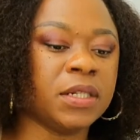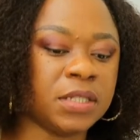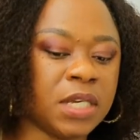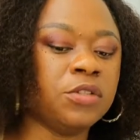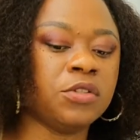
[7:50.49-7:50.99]

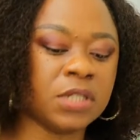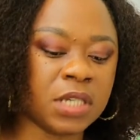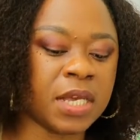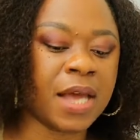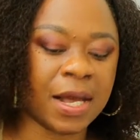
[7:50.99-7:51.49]
day to
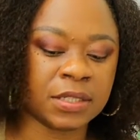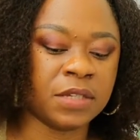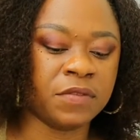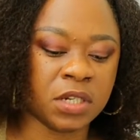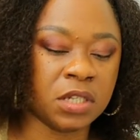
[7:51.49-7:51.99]
day
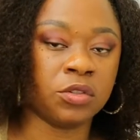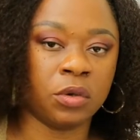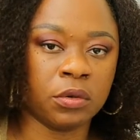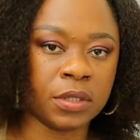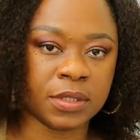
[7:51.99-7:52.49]
activities
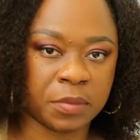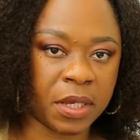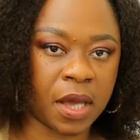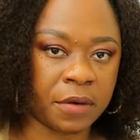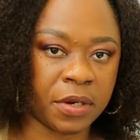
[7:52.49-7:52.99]
you're going to be
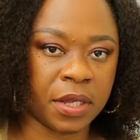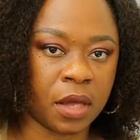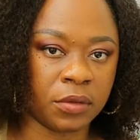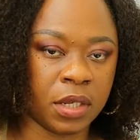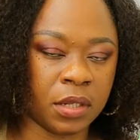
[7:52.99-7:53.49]
carrying
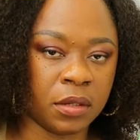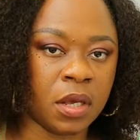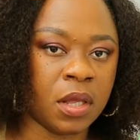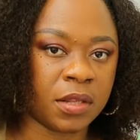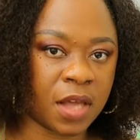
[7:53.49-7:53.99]
out in
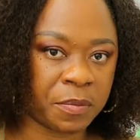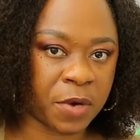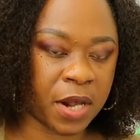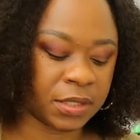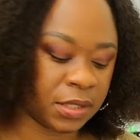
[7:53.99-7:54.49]
that
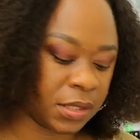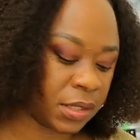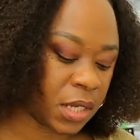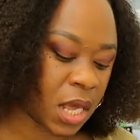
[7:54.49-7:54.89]
practice.